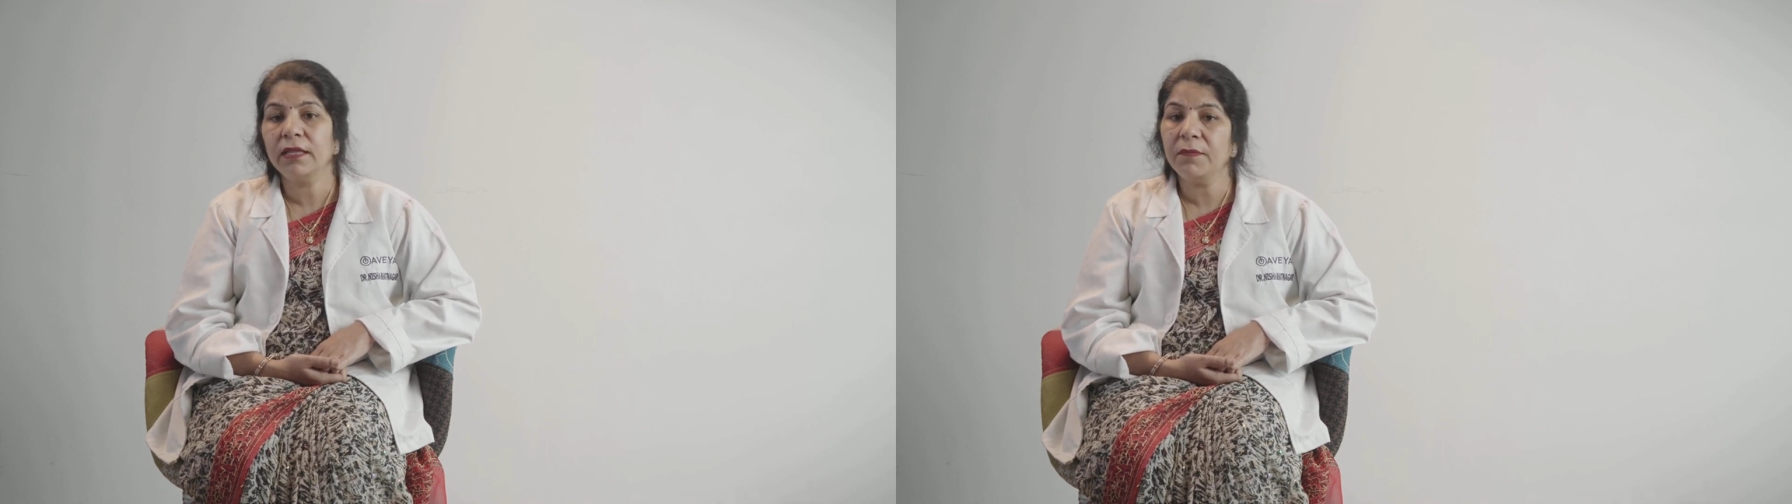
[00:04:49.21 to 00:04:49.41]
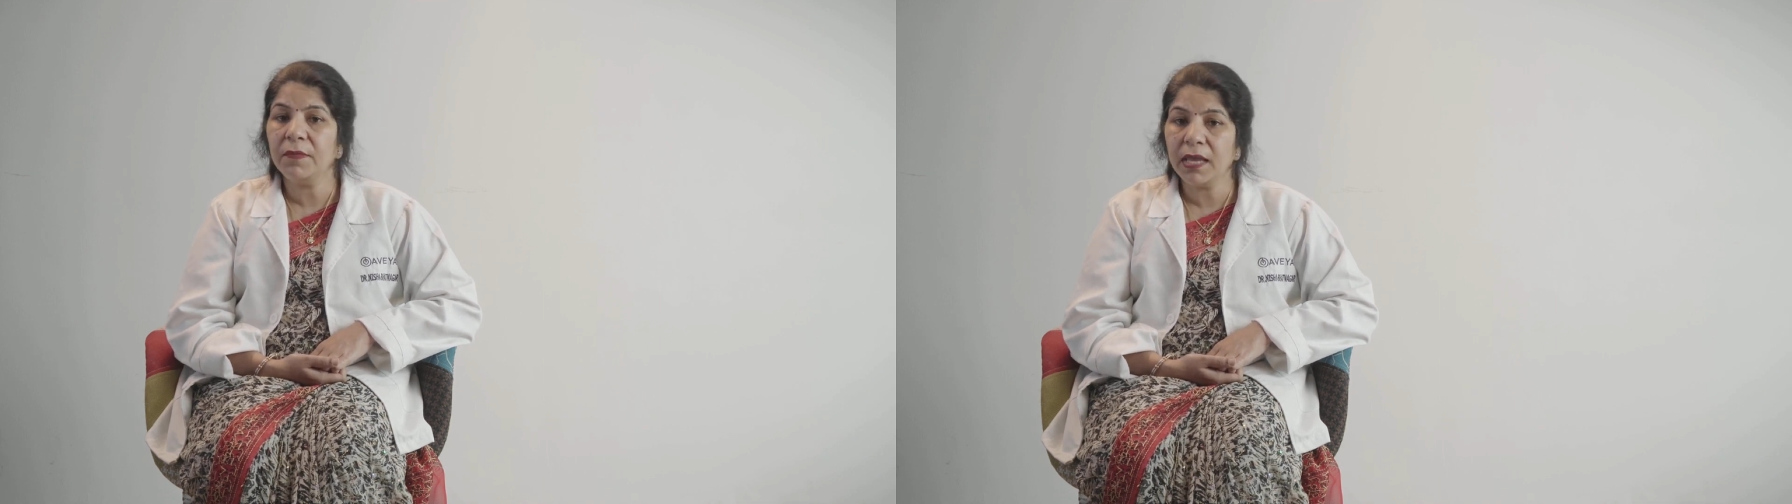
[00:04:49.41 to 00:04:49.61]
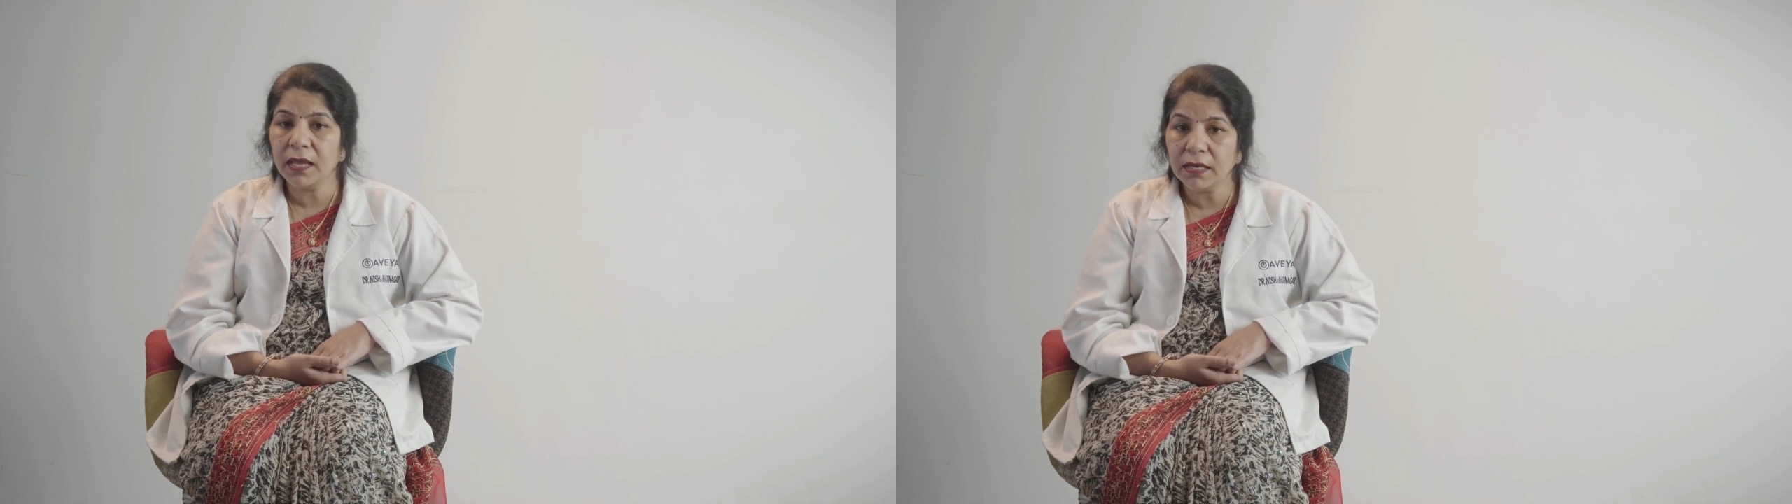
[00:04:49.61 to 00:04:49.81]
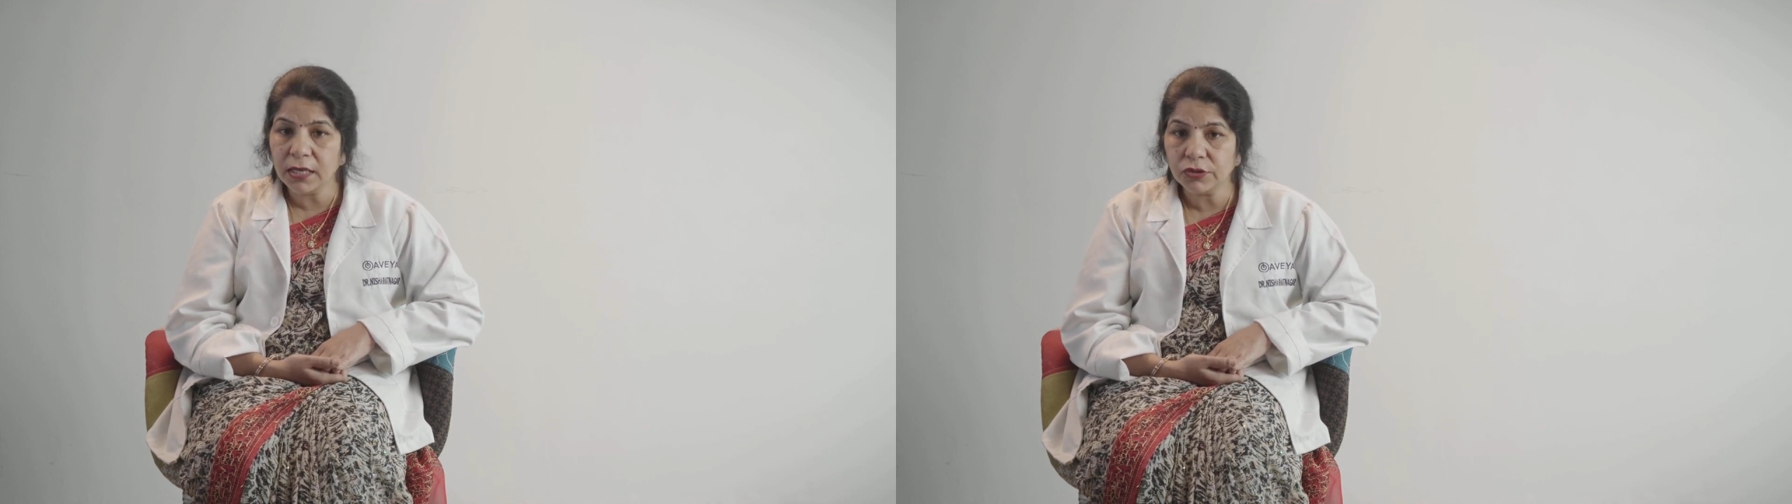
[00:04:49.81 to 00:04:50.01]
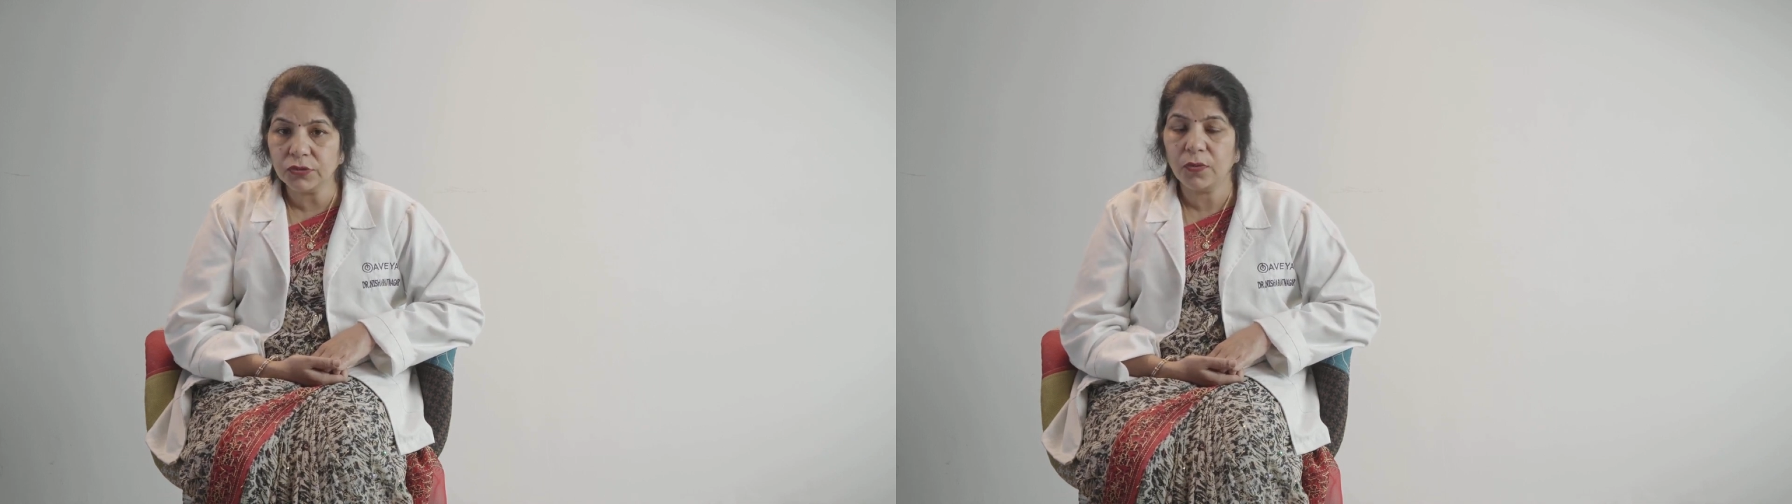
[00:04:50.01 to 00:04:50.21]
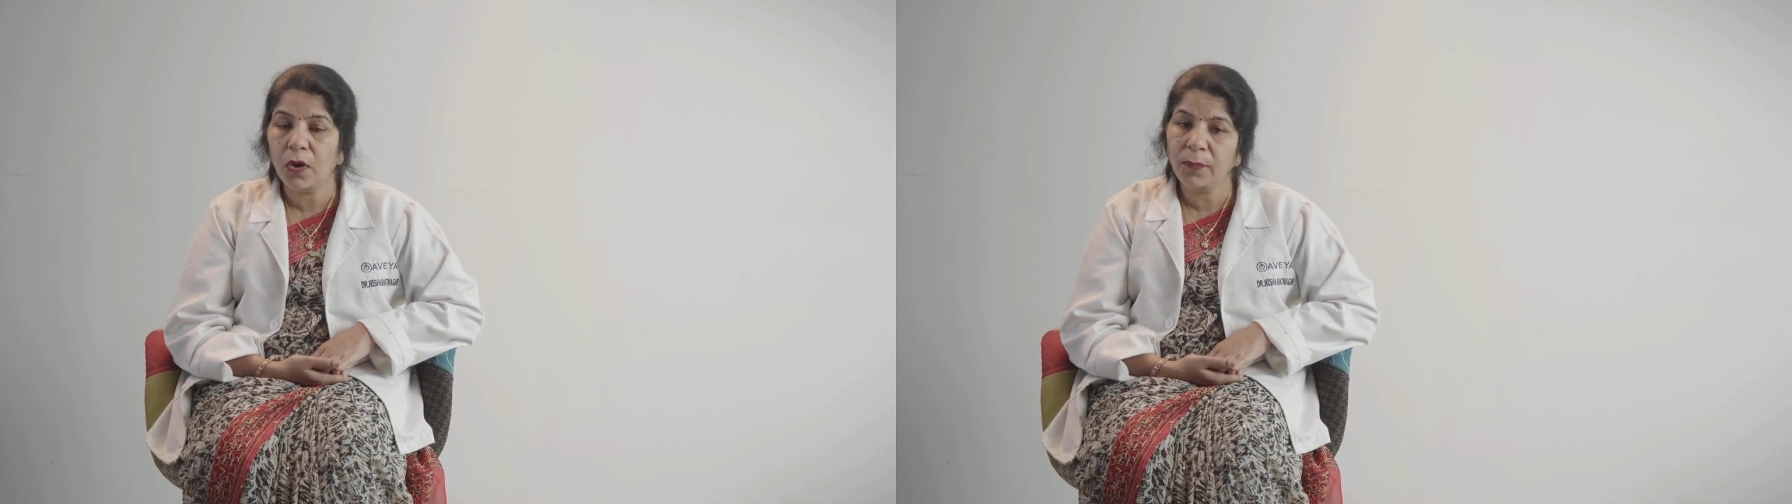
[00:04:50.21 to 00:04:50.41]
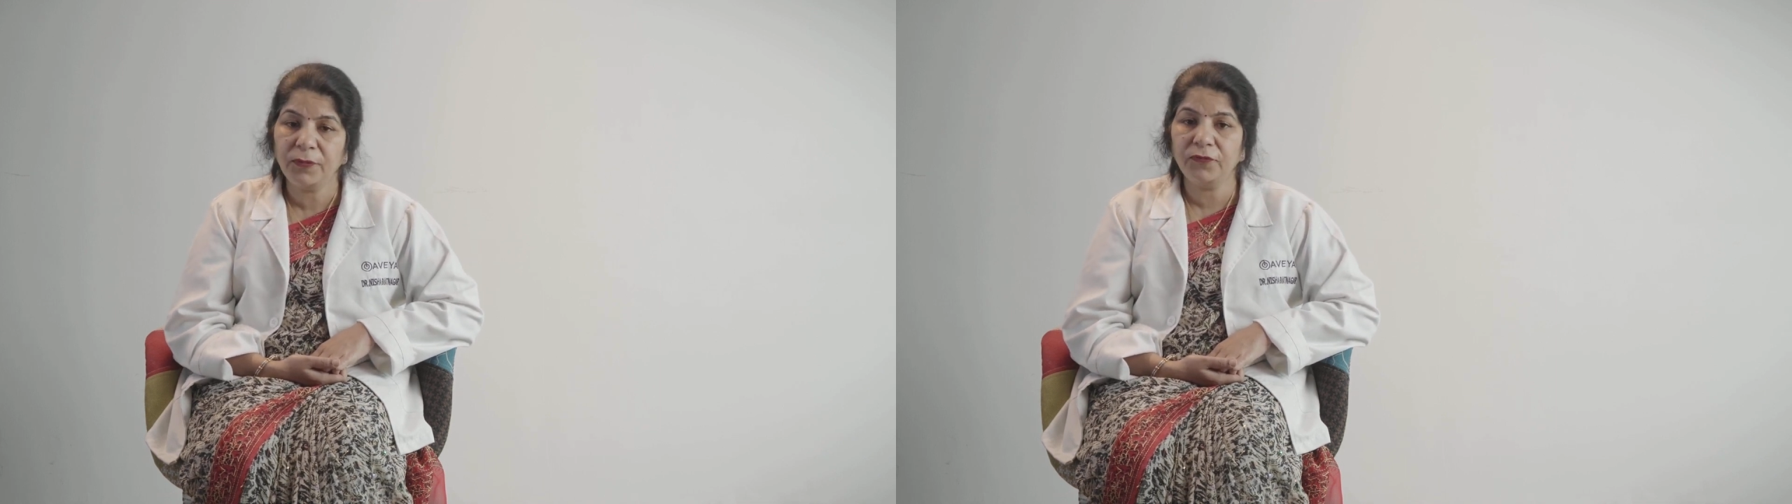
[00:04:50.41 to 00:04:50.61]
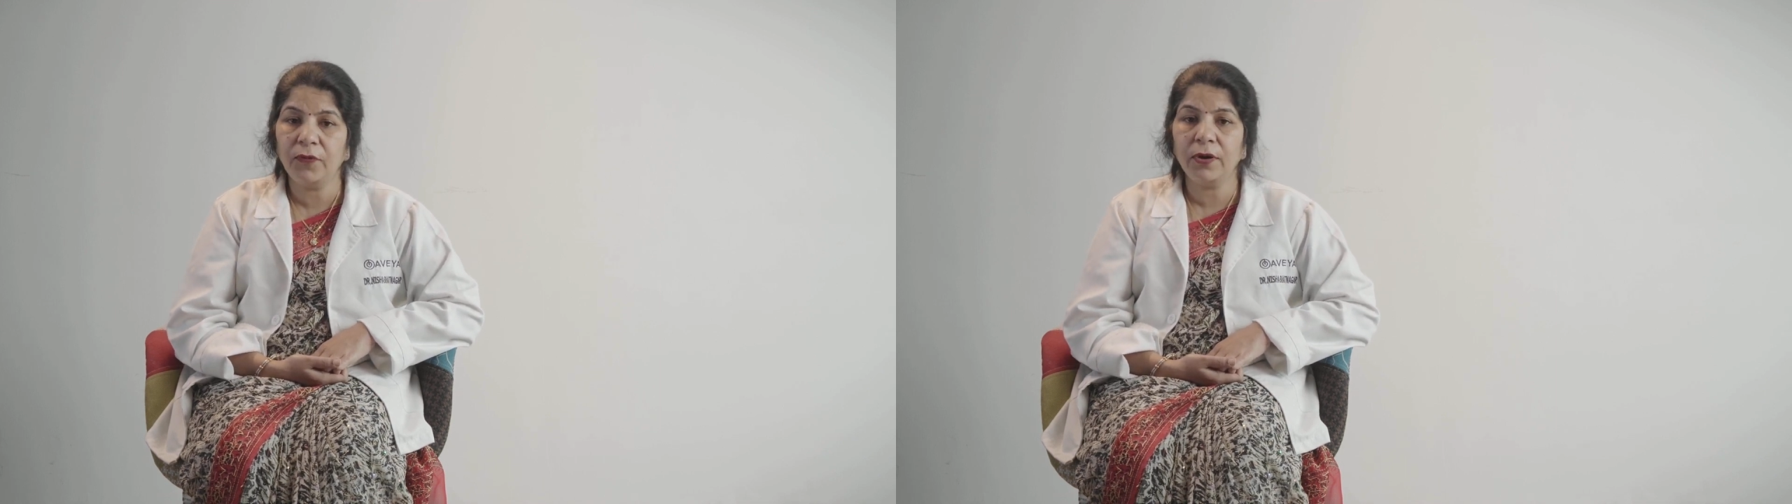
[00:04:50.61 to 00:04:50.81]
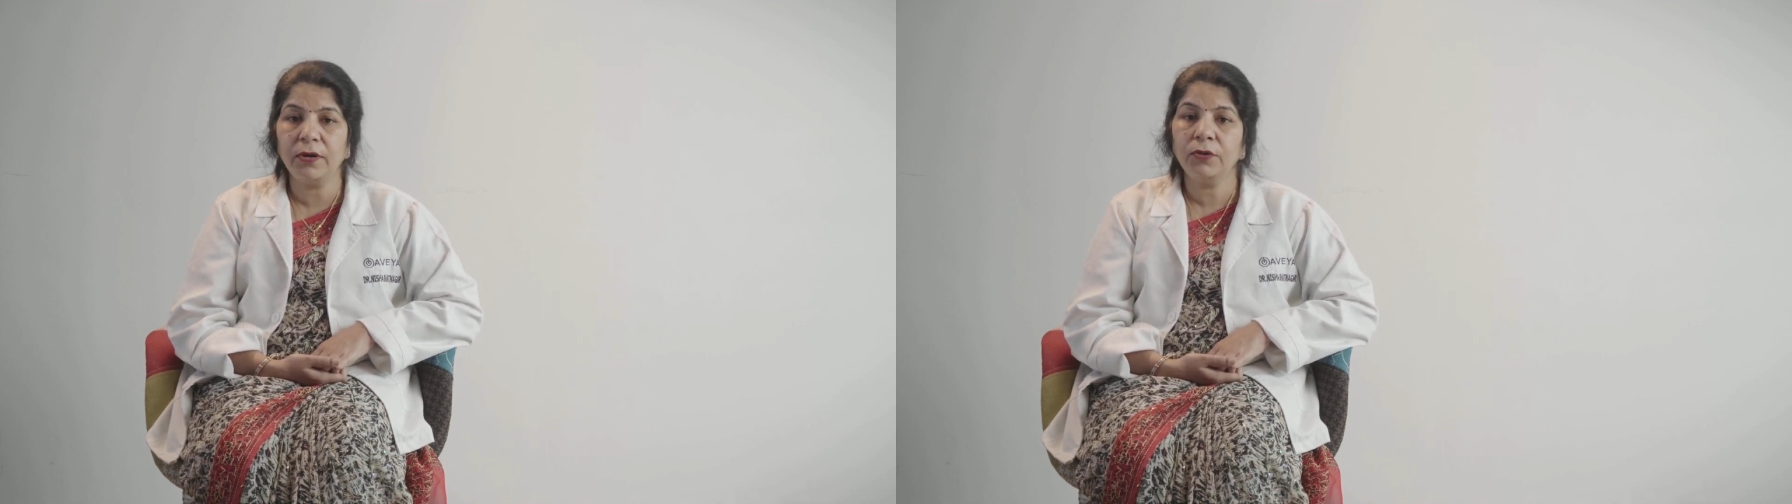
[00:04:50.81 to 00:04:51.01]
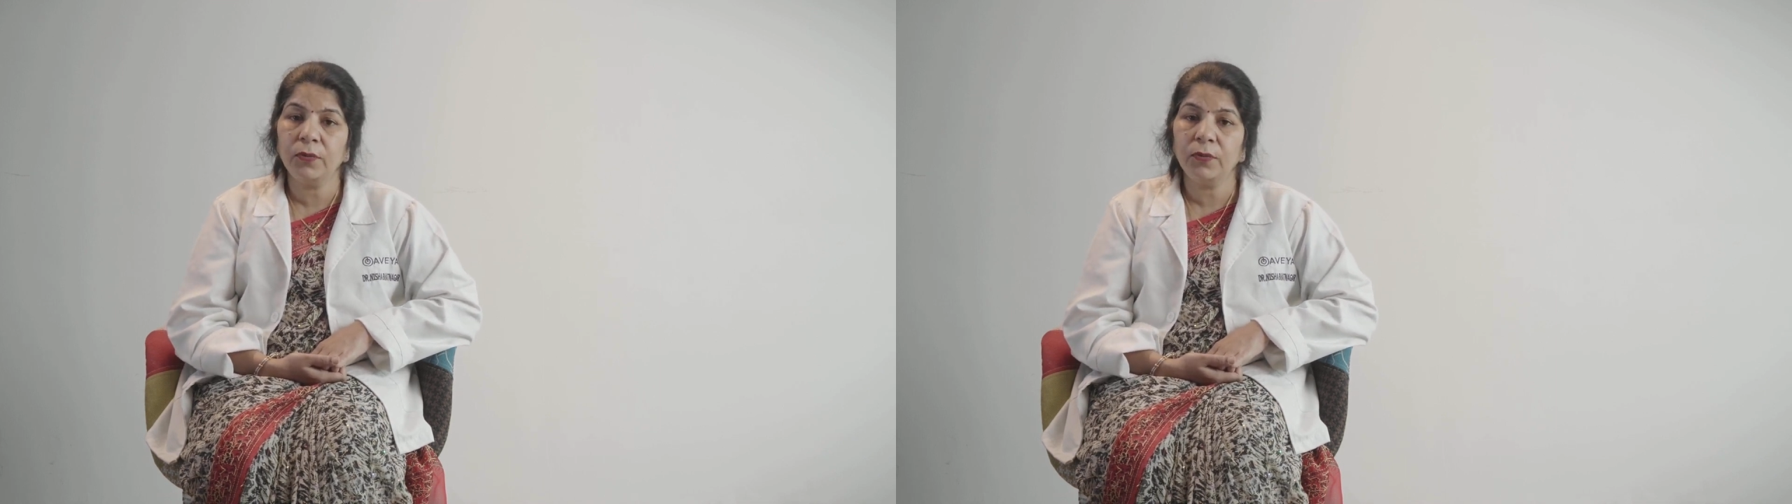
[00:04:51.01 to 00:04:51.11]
they may need to opt for